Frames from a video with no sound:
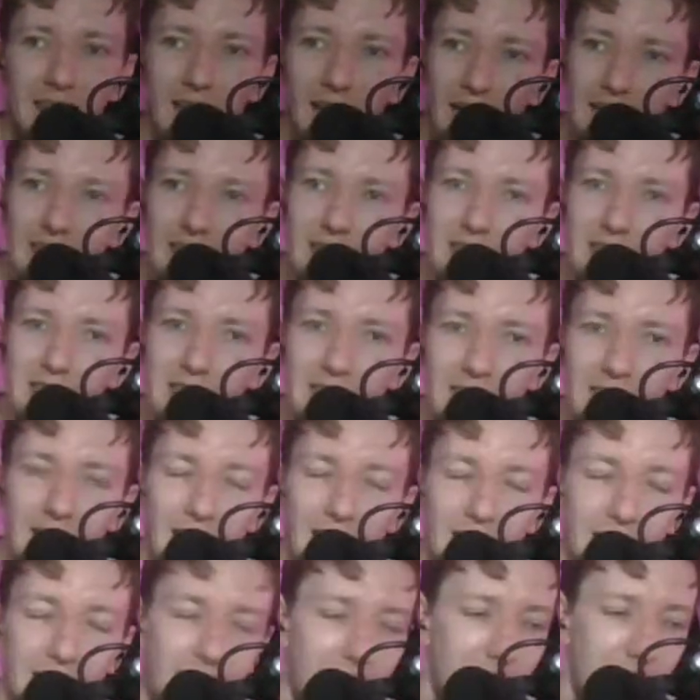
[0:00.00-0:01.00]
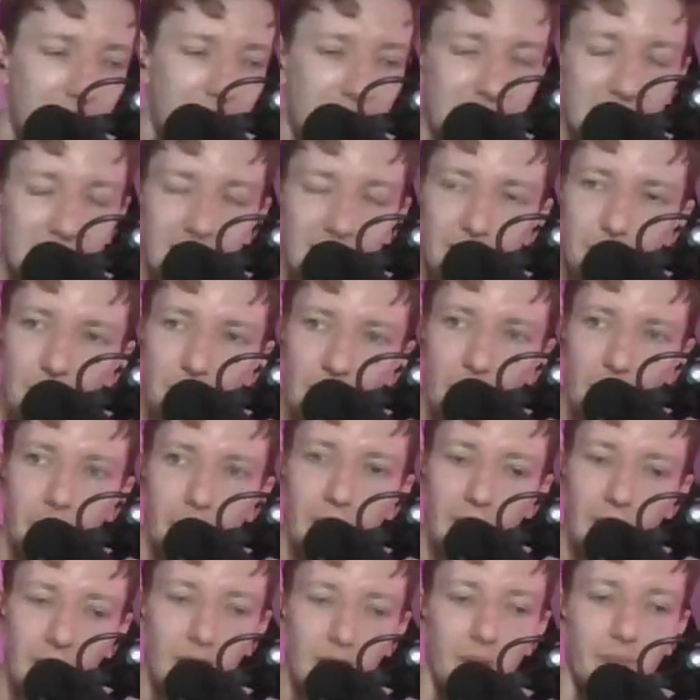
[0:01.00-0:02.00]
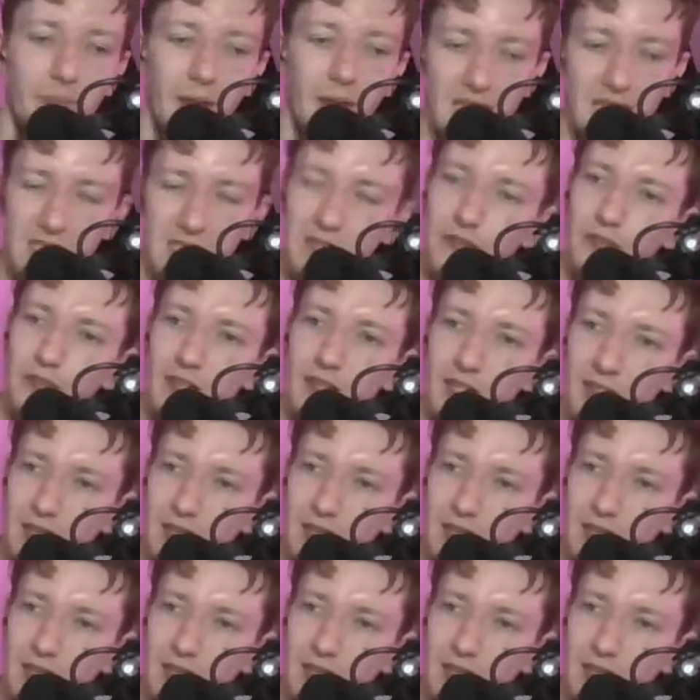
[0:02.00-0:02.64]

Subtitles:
and instead of becoming a massive